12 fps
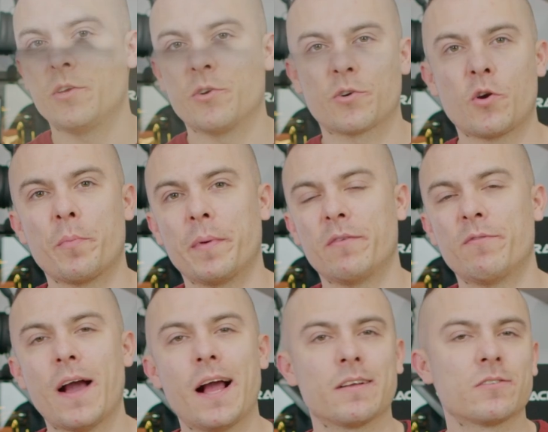your copying
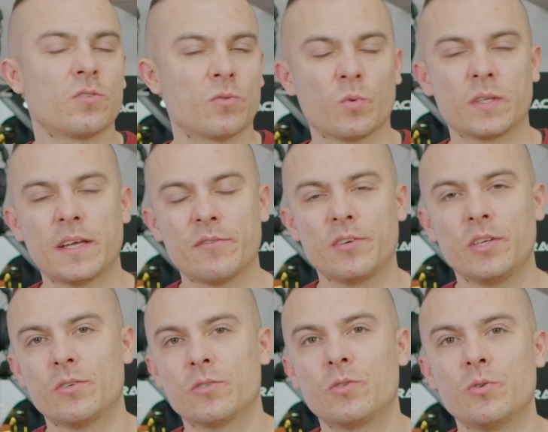files or whatever
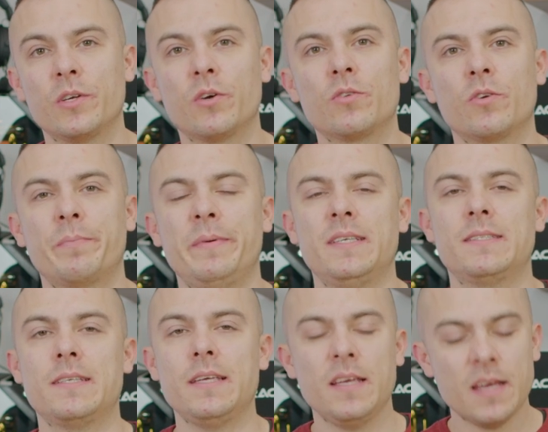you're doing on your
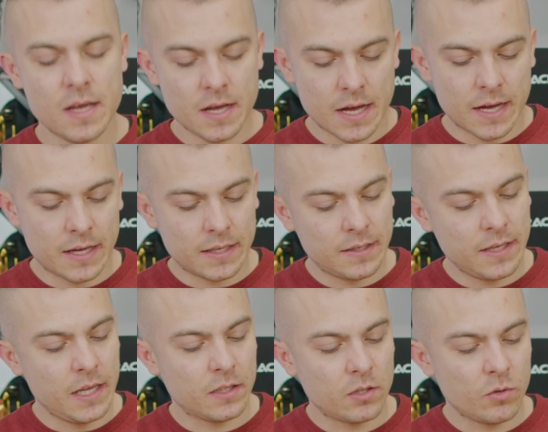PC uh,
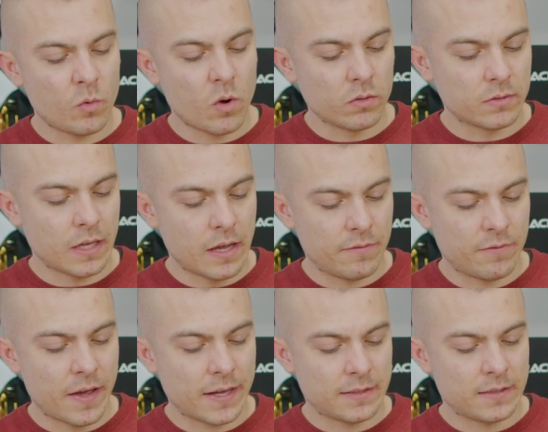it won't
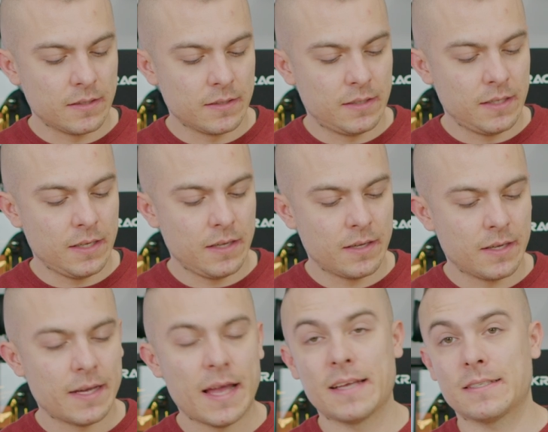affect the uh,
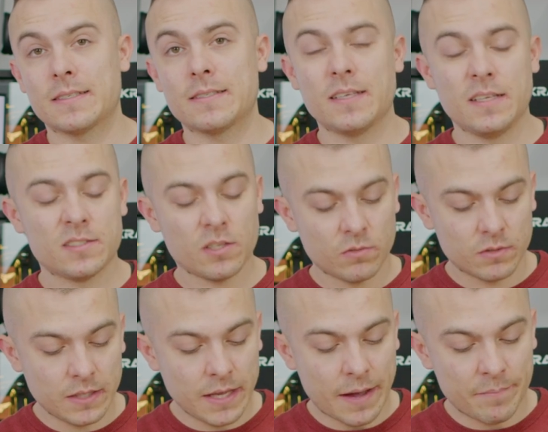SSD. So
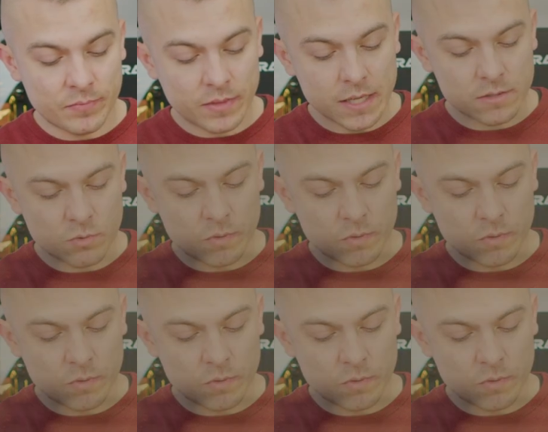yeah, that's